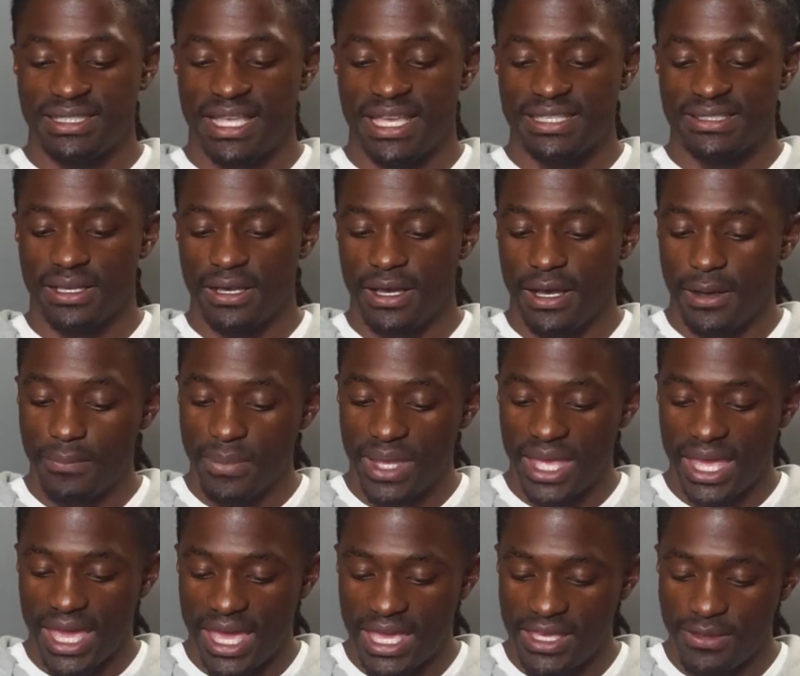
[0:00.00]
That's up
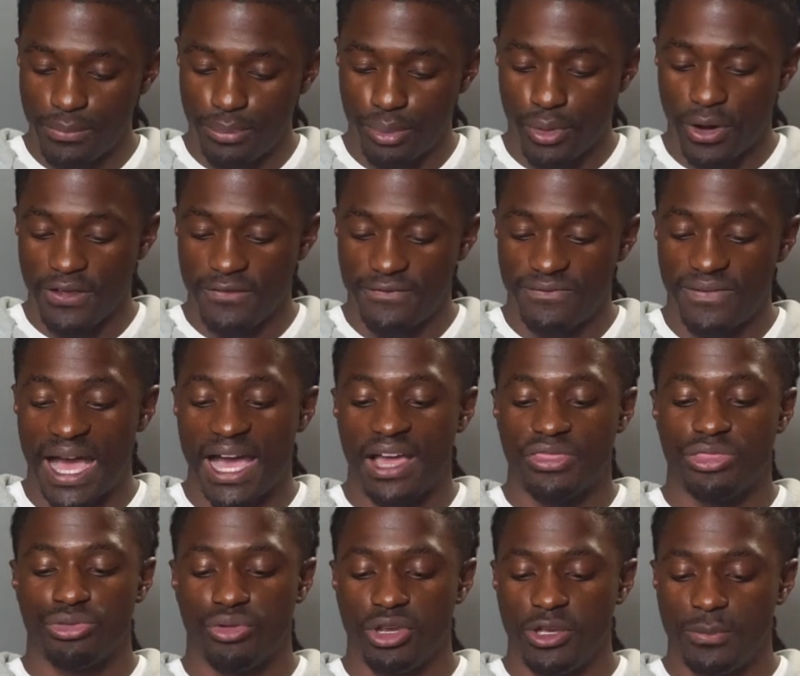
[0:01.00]
eight point
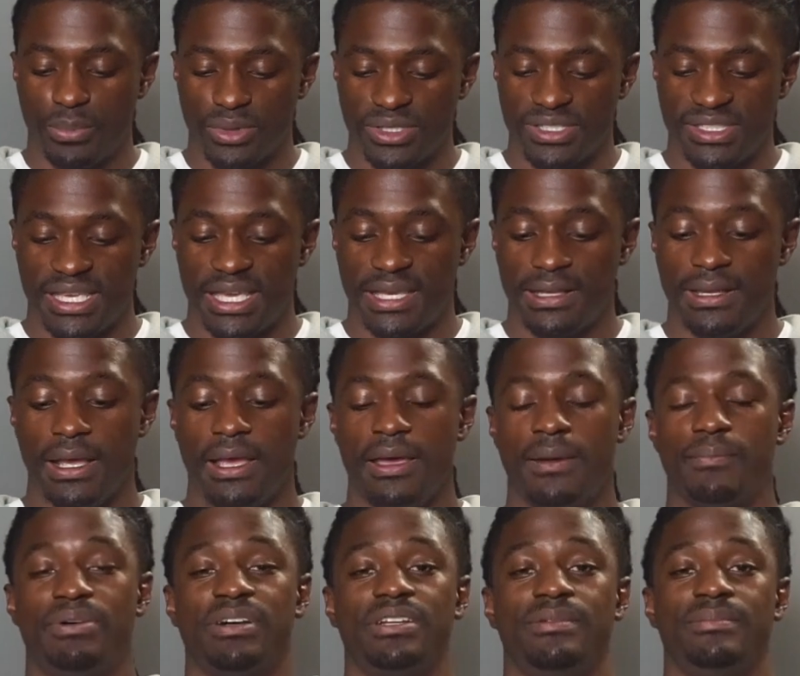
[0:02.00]
five three percent,
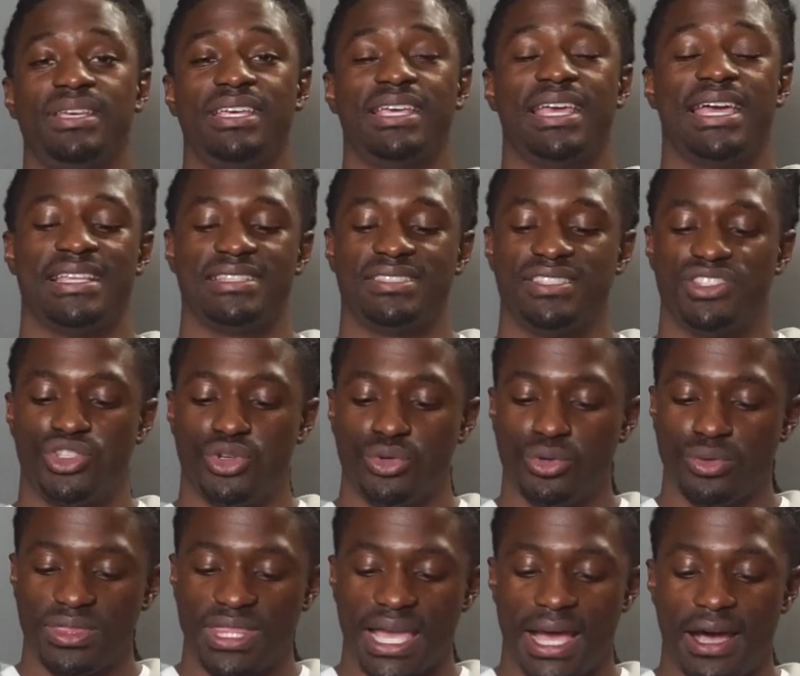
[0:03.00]
putting me at
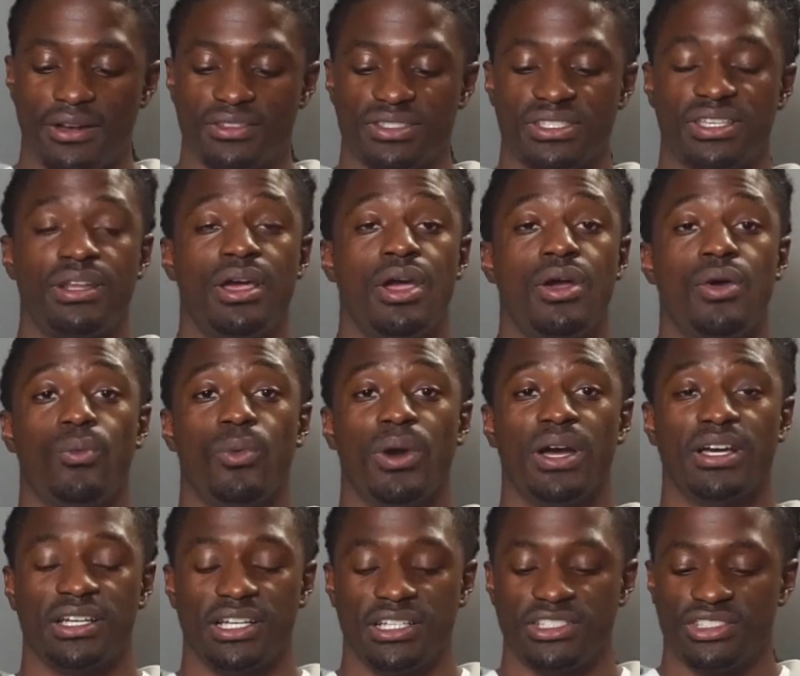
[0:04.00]
two thousand
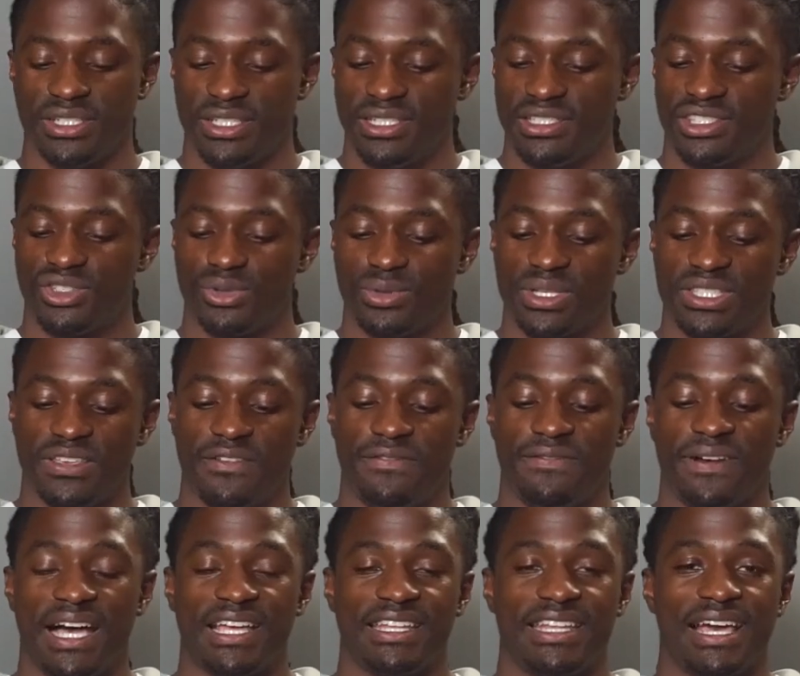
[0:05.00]
one hundred
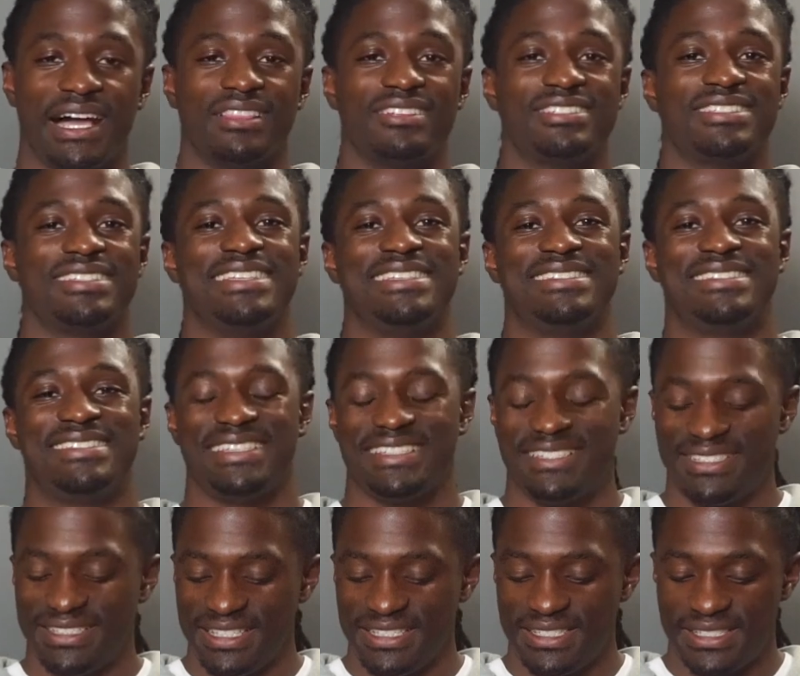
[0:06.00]
twenty-five dollars and
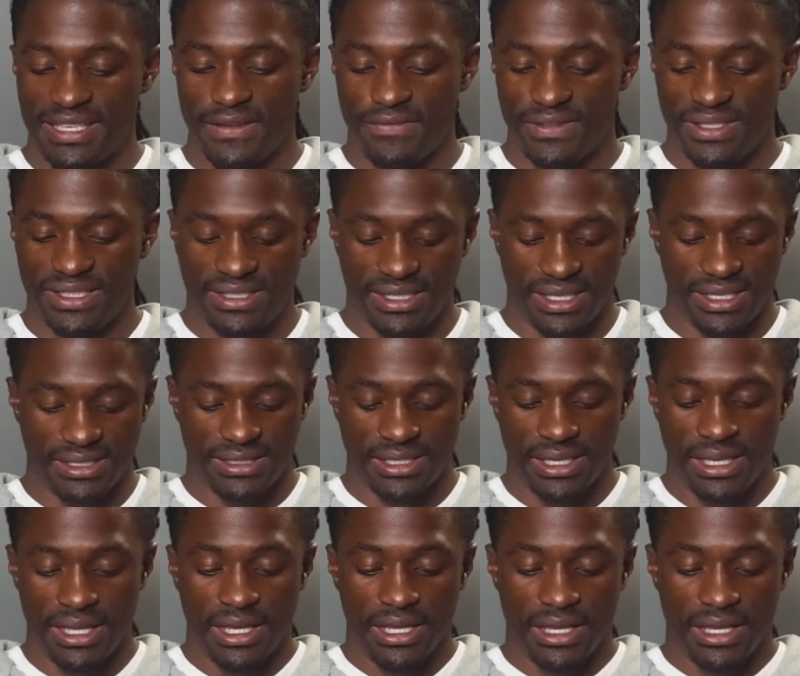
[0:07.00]
sixty-seven cents.